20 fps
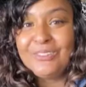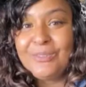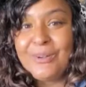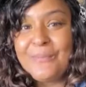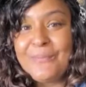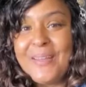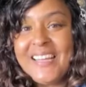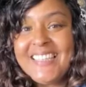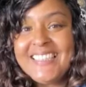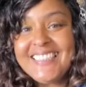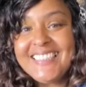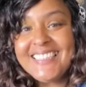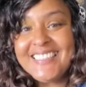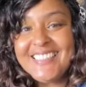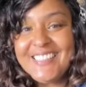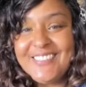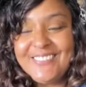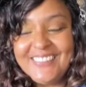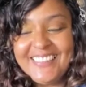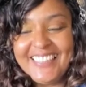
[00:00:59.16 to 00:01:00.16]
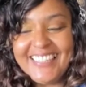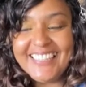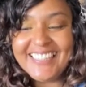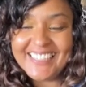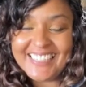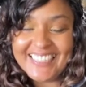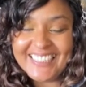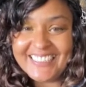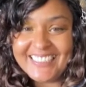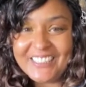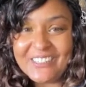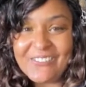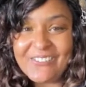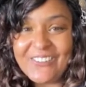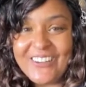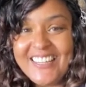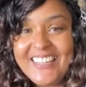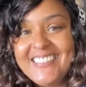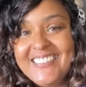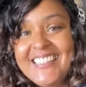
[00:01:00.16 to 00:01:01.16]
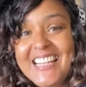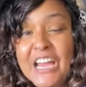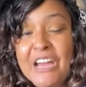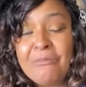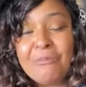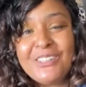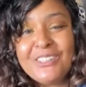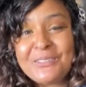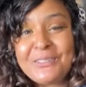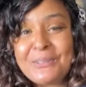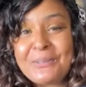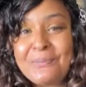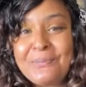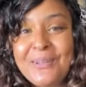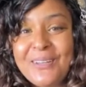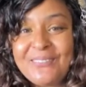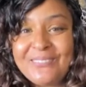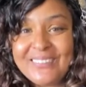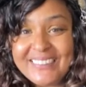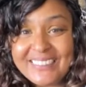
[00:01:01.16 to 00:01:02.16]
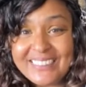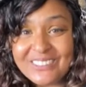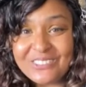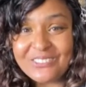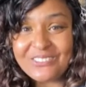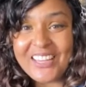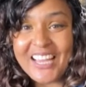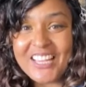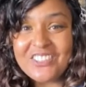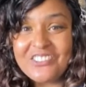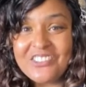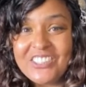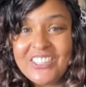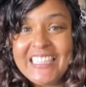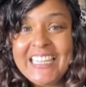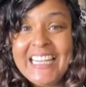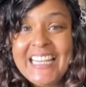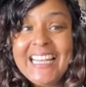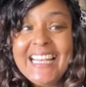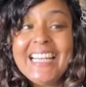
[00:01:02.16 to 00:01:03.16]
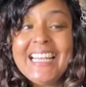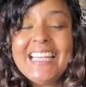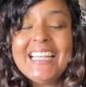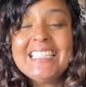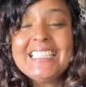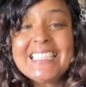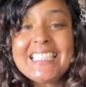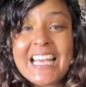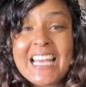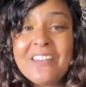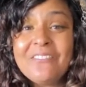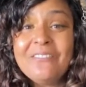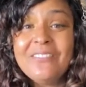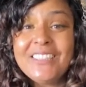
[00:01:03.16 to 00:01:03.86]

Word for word: What makes us uniquely different is that Retrospect Vintage Fashion is a